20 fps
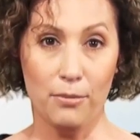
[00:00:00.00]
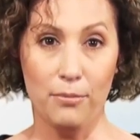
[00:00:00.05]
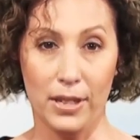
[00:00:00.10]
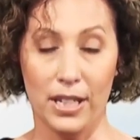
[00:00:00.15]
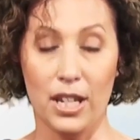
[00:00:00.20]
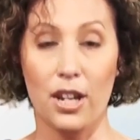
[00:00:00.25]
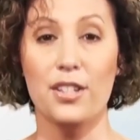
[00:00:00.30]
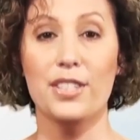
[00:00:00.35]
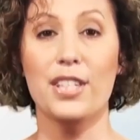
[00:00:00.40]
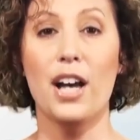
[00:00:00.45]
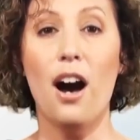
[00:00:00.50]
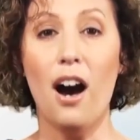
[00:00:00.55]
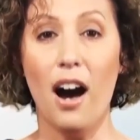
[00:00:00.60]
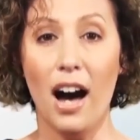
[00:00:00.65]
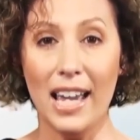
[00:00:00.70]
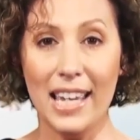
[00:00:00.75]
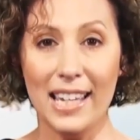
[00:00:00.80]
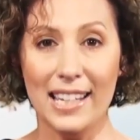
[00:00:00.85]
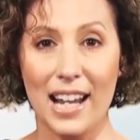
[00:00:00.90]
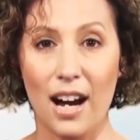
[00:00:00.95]
your videos
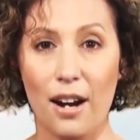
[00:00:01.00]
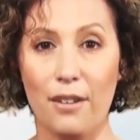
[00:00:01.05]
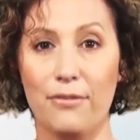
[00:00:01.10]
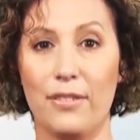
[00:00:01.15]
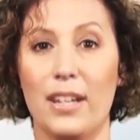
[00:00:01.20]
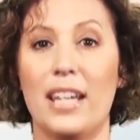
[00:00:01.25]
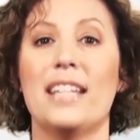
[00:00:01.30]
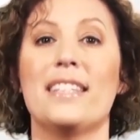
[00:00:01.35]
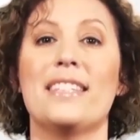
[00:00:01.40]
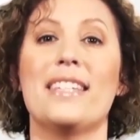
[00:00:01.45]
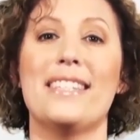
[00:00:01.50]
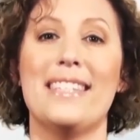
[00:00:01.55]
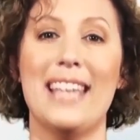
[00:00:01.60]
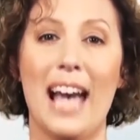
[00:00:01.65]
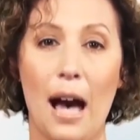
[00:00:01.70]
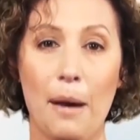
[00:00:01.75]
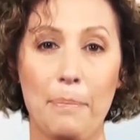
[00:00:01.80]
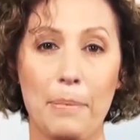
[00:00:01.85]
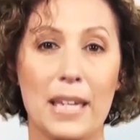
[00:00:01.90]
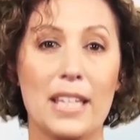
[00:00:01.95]
high enough to
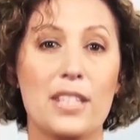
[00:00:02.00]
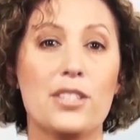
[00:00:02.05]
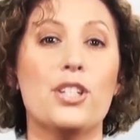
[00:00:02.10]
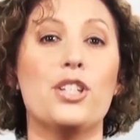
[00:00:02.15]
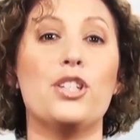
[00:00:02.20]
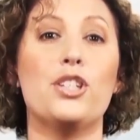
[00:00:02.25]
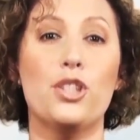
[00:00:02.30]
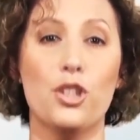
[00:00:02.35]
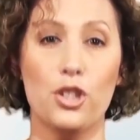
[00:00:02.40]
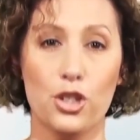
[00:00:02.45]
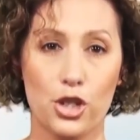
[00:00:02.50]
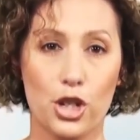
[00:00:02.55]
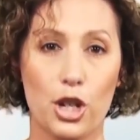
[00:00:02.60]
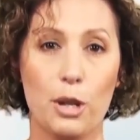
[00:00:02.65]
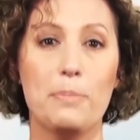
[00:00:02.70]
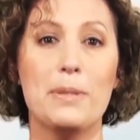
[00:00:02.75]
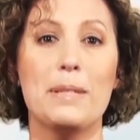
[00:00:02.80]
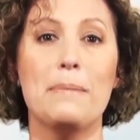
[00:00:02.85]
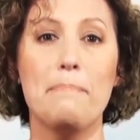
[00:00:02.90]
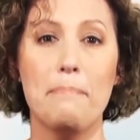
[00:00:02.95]
tap into
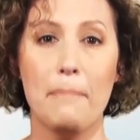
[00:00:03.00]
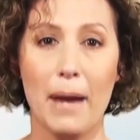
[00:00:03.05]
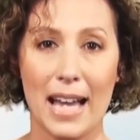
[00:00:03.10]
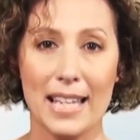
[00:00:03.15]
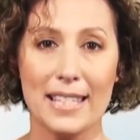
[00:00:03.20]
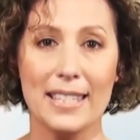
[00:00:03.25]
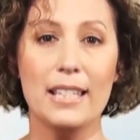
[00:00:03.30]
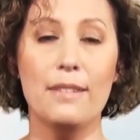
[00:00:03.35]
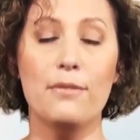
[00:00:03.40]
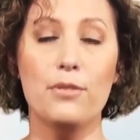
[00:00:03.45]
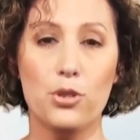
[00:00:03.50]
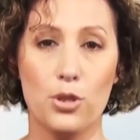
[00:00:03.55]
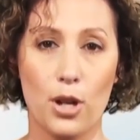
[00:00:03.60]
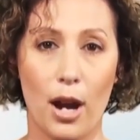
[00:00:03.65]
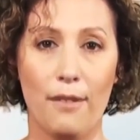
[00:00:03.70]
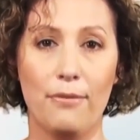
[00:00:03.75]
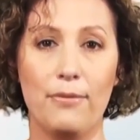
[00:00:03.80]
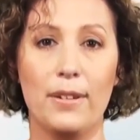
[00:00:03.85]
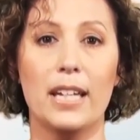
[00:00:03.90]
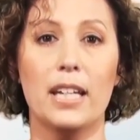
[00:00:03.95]
YouTube's massive
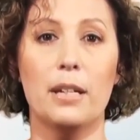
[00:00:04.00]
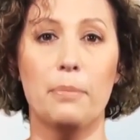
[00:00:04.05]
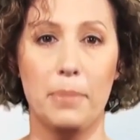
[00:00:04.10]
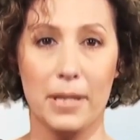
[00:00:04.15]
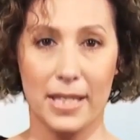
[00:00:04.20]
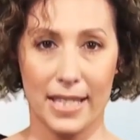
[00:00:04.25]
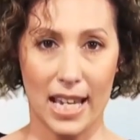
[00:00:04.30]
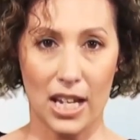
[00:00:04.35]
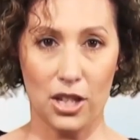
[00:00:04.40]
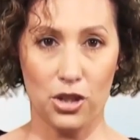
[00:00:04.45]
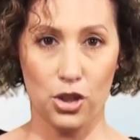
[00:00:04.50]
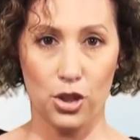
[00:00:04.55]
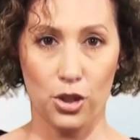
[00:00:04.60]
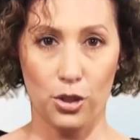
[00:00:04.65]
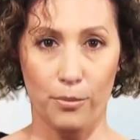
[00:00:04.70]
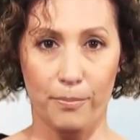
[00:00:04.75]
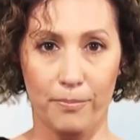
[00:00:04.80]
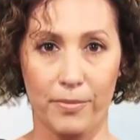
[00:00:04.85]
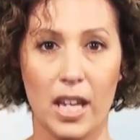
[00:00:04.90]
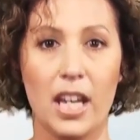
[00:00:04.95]
traffic
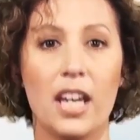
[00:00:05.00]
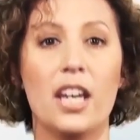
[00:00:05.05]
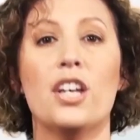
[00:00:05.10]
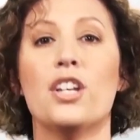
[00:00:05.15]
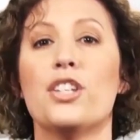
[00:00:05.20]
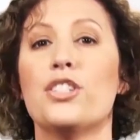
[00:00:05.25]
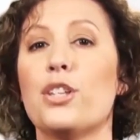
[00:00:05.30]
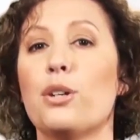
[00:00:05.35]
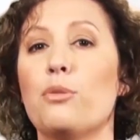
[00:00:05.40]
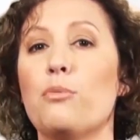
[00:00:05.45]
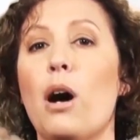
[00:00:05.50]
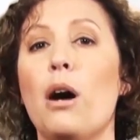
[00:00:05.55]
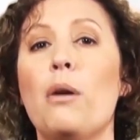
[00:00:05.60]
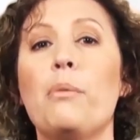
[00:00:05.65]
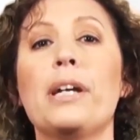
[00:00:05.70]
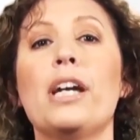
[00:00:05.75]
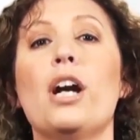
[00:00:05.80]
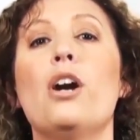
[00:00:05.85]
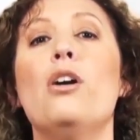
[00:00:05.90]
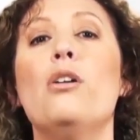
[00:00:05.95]
potential. So while
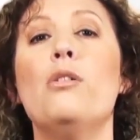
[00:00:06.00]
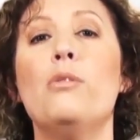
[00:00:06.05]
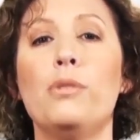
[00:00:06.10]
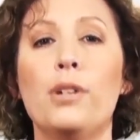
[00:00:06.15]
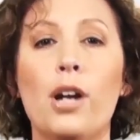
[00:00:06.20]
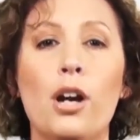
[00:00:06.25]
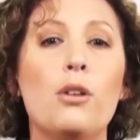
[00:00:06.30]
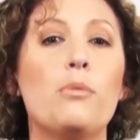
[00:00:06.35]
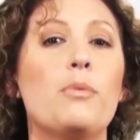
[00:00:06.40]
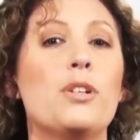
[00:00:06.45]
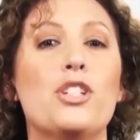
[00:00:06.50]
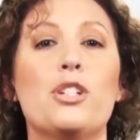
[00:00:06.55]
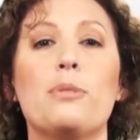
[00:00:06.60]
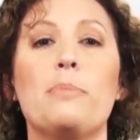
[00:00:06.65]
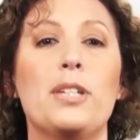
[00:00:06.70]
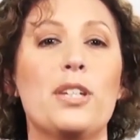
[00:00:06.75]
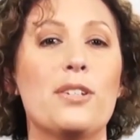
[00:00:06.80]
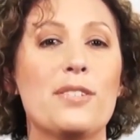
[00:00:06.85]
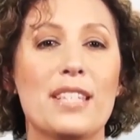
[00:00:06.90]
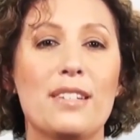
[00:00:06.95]
we all know we should
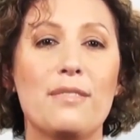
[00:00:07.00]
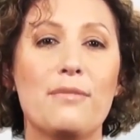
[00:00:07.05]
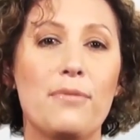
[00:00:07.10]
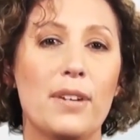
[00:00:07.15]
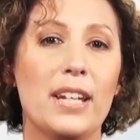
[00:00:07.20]
be using